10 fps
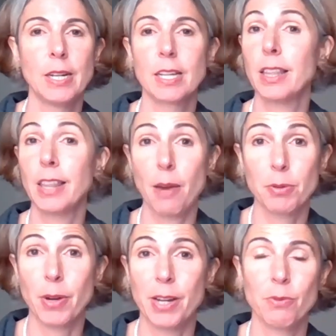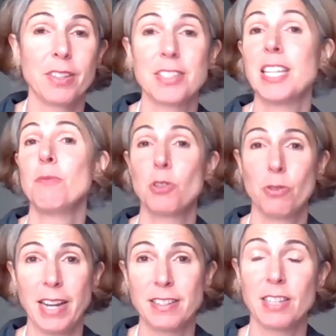collaborate with a team
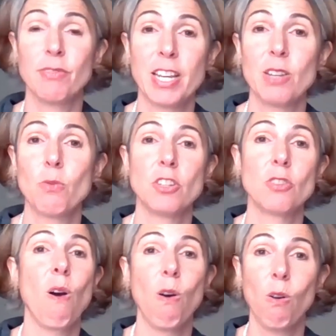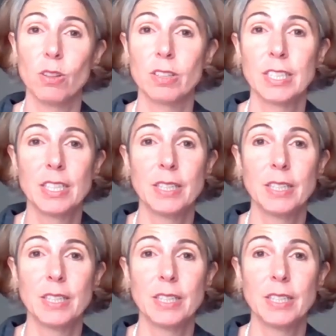creatively when you're all